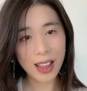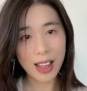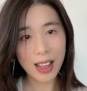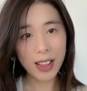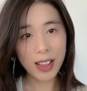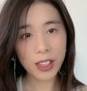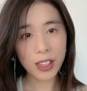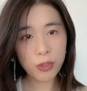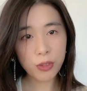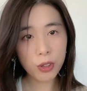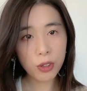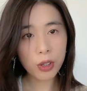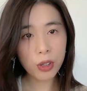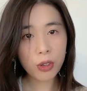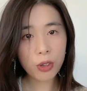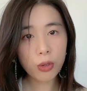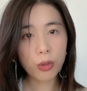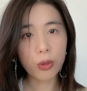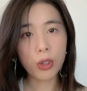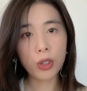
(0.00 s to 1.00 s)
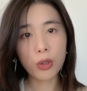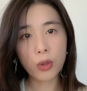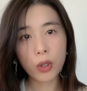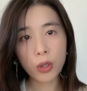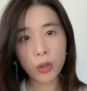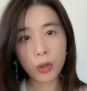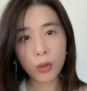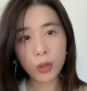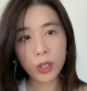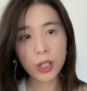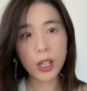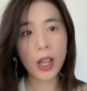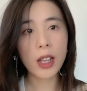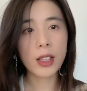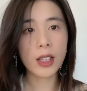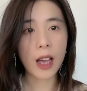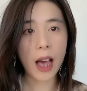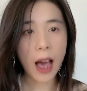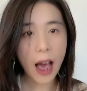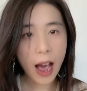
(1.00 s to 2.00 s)
This video to introduce
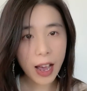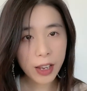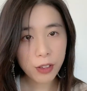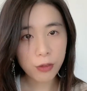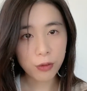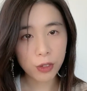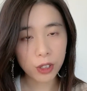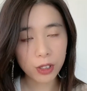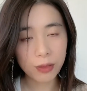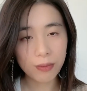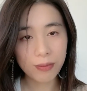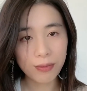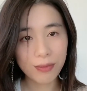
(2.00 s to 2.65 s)
the iPhone.